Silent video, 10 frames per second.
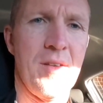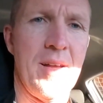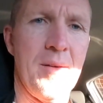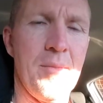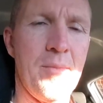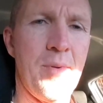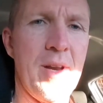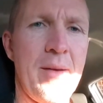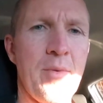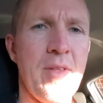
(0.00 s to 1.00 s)
I'm
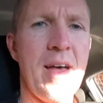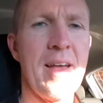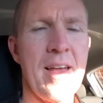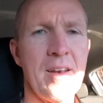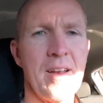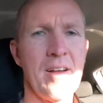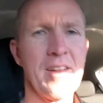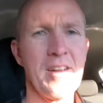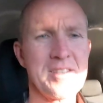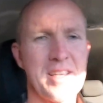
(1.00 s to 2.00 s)
pretty happy with that. And
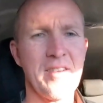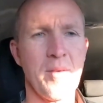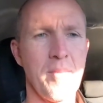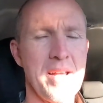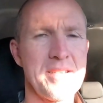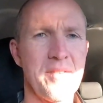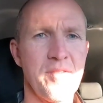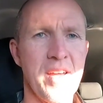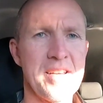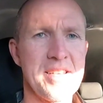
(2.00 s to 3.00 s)
I'd like to give a massive
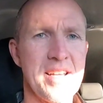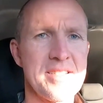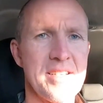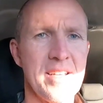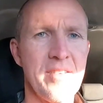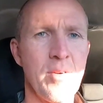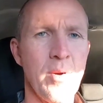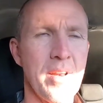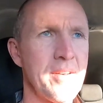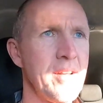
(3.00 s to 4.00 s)
thanks out to
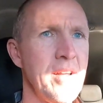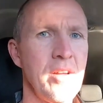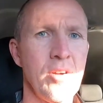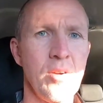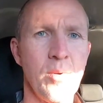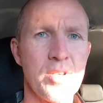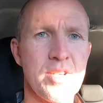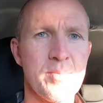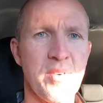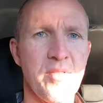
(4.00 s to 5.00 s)
everyone who
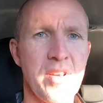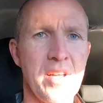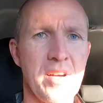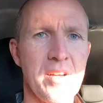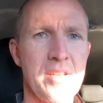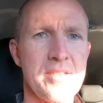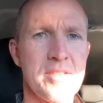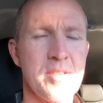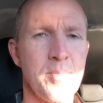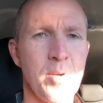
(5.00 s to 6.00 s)
watches my videos,
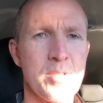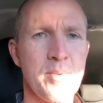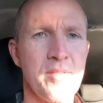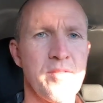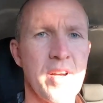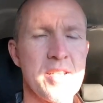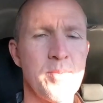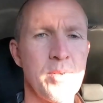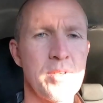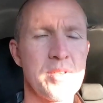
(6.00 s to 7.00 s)
supports me on
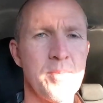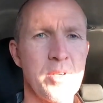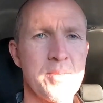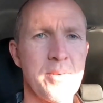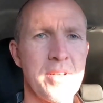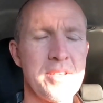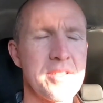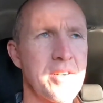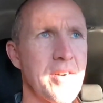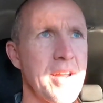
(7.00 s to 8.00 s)
Facebook, supports me on
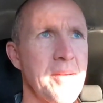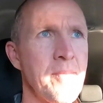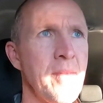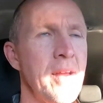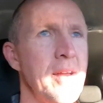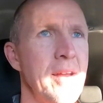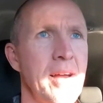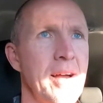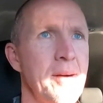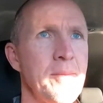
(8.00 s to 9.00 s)
Instagram.
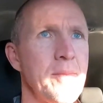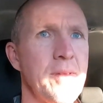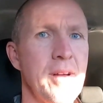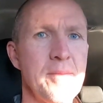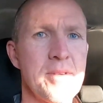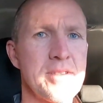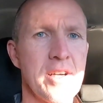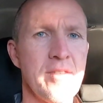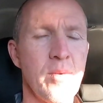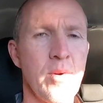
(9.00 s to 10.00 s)
I'm just
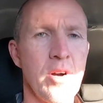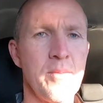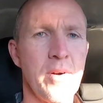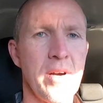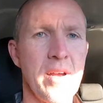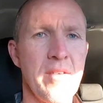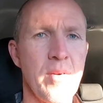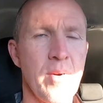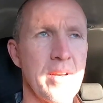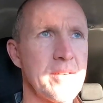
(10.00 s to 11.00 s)
overwhelmed by
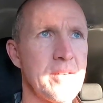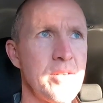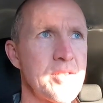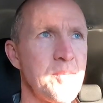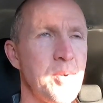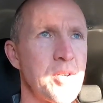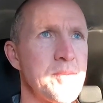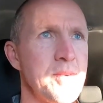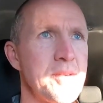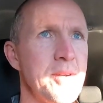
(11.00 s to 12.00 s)
everyone who
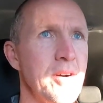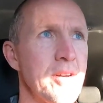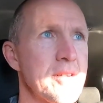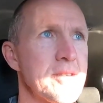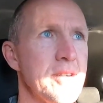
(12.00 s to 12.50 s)
supports me, to be honest.